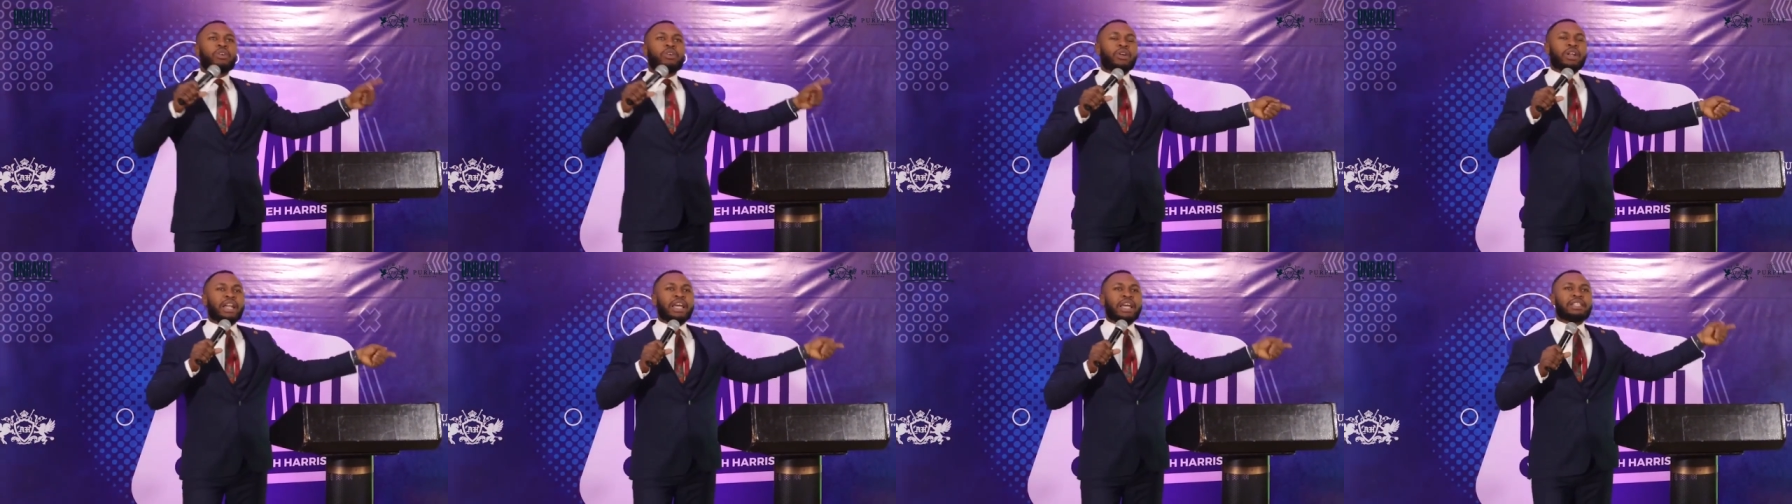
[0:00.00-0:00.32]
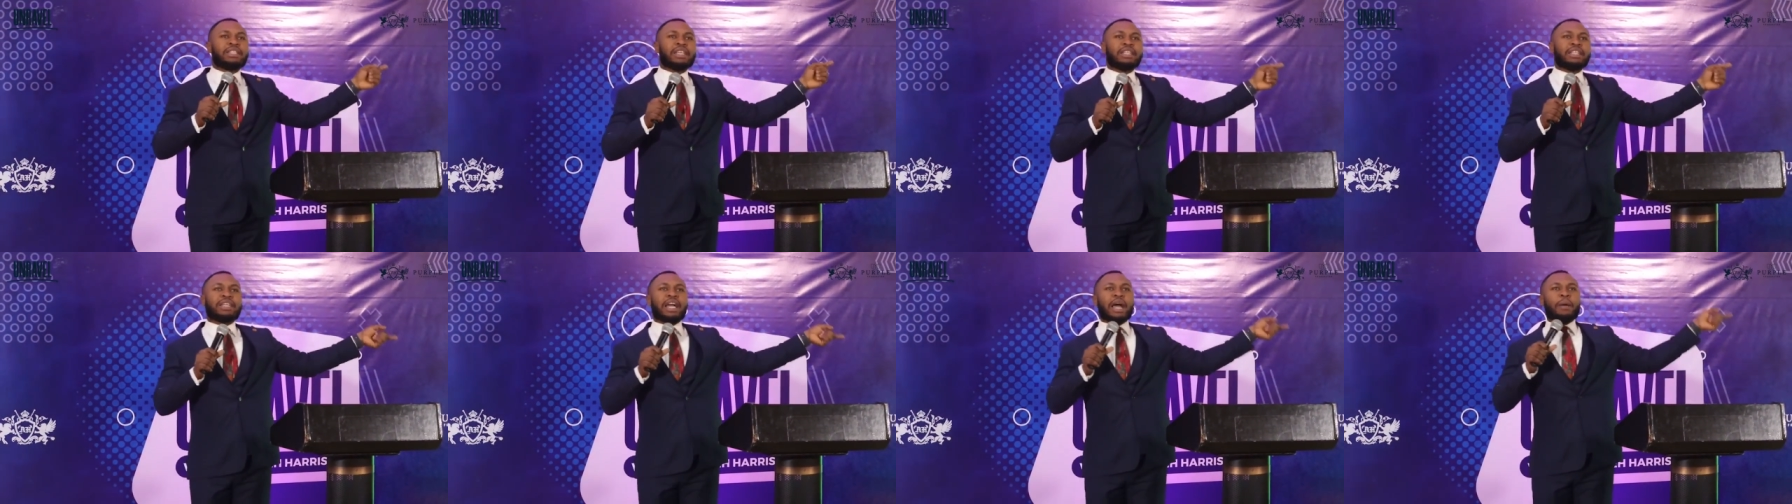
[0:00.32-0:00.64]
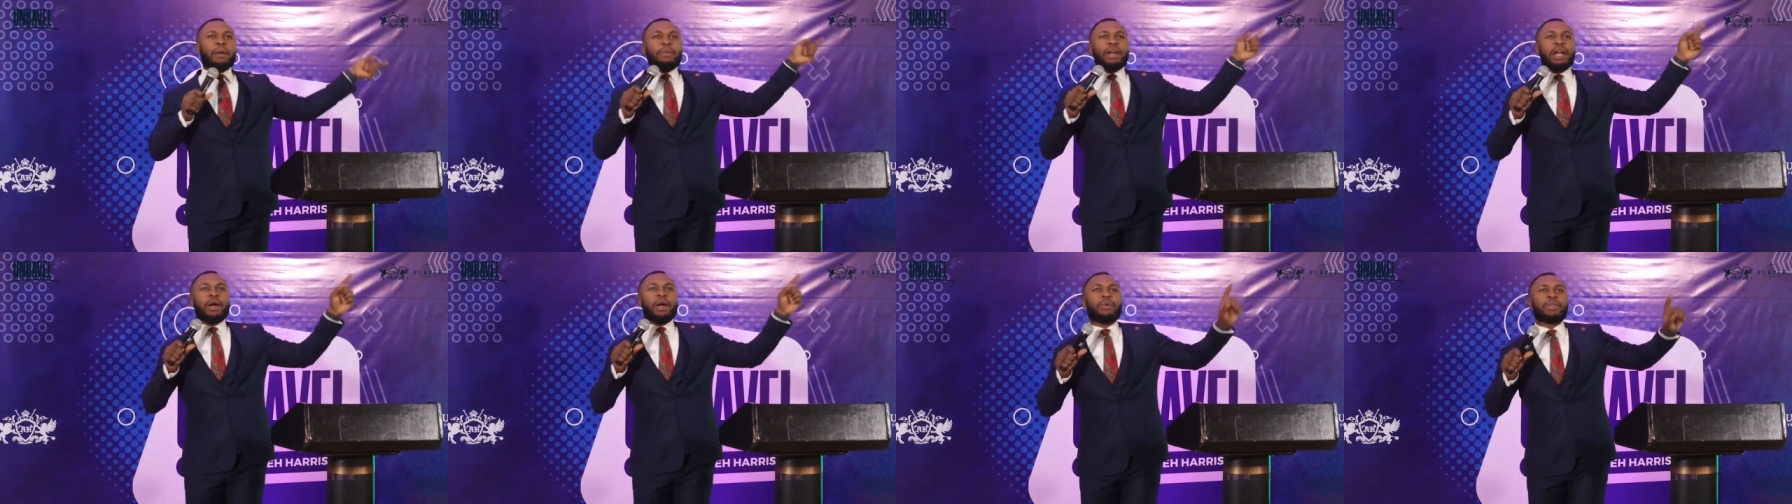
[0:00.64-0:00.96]
collected
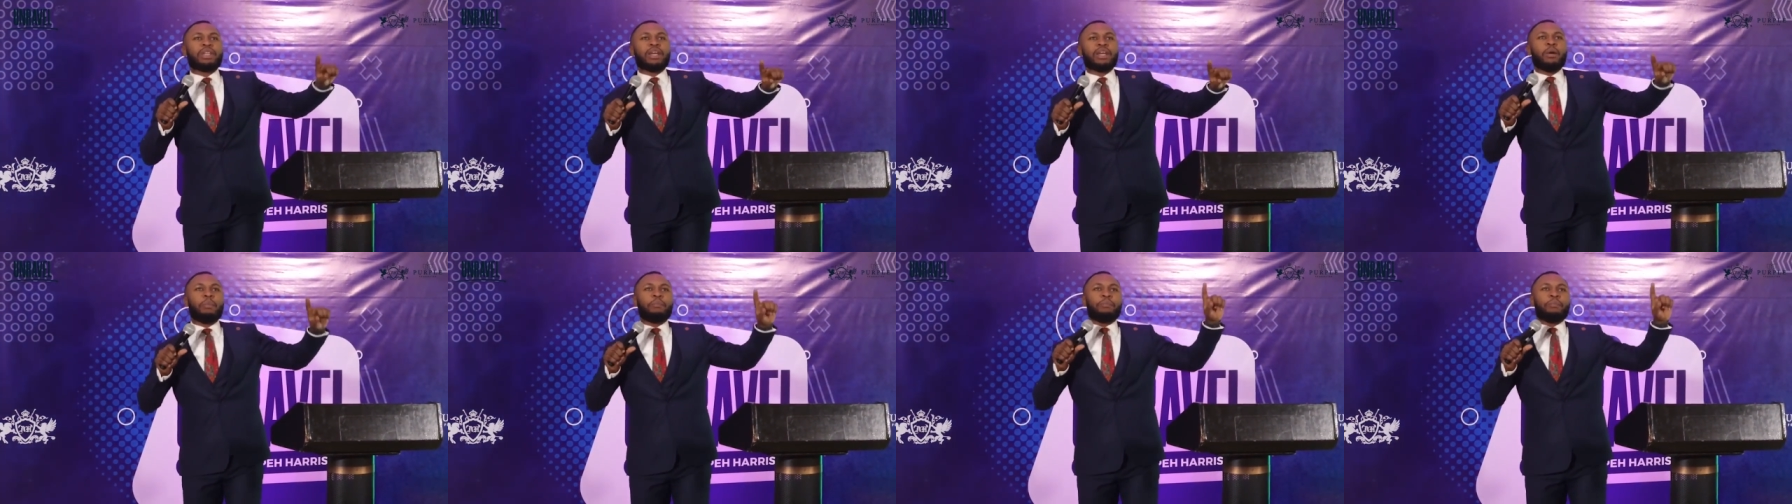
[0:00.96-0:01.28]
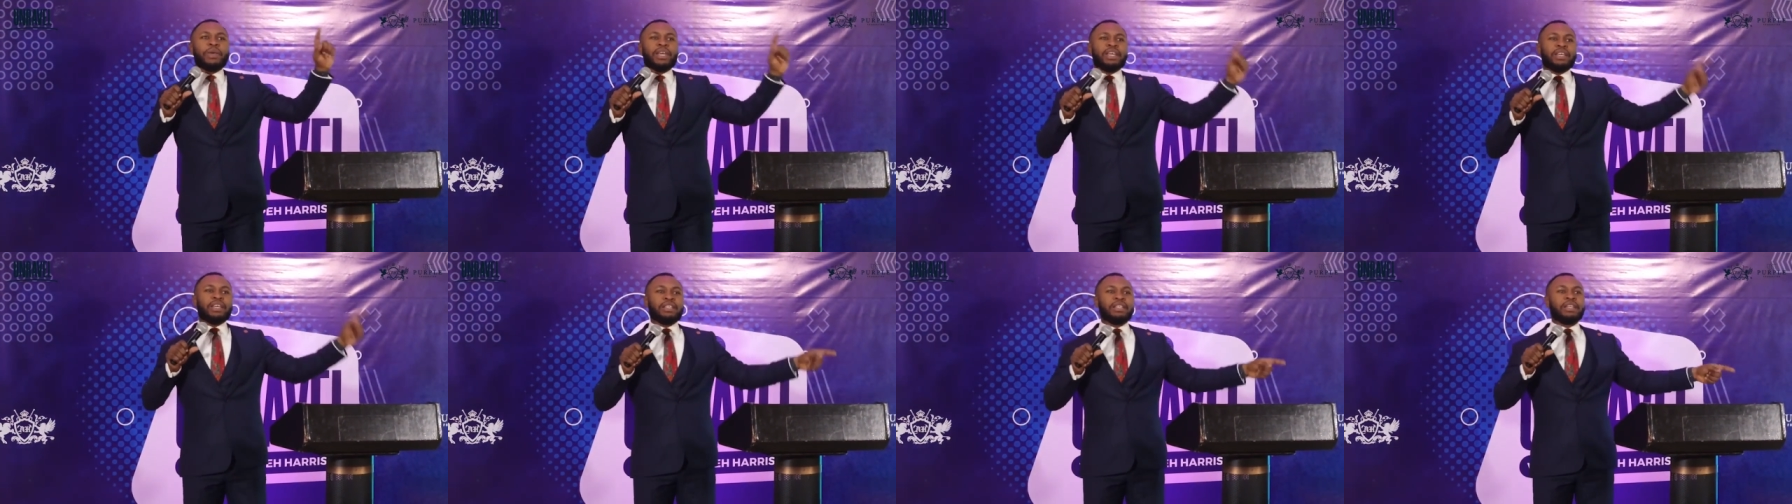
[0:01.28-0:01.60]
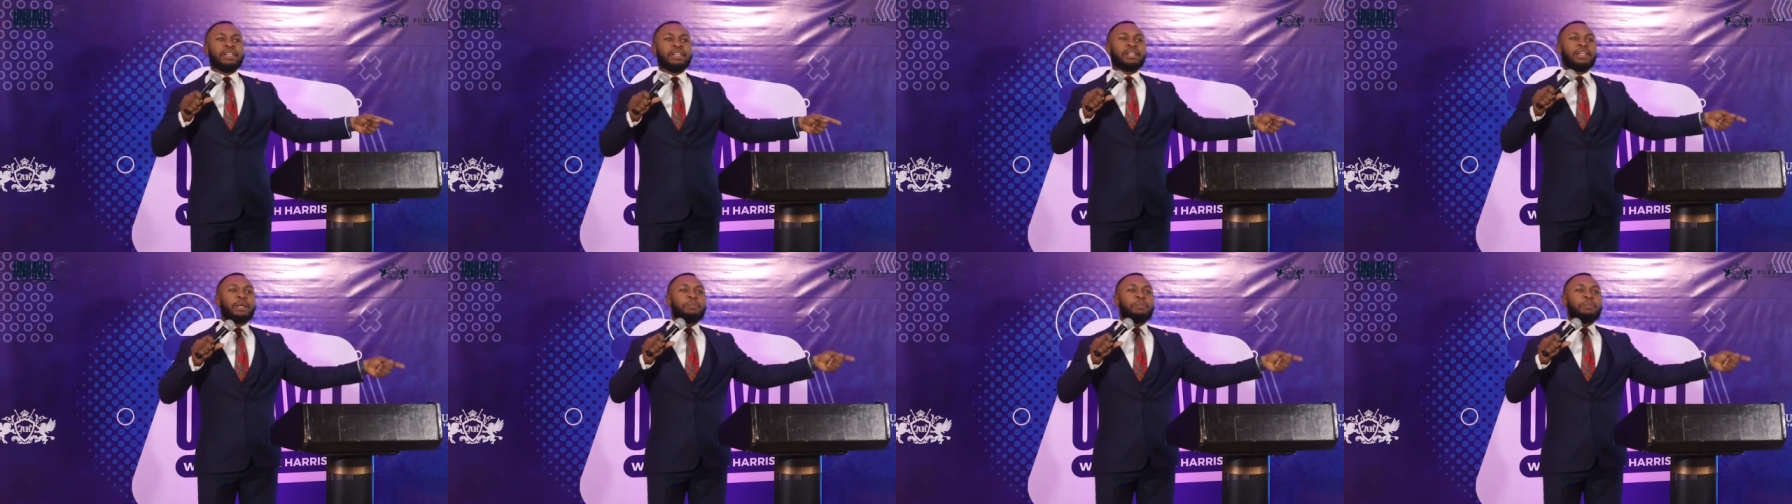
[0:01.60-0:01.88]
camera without paying,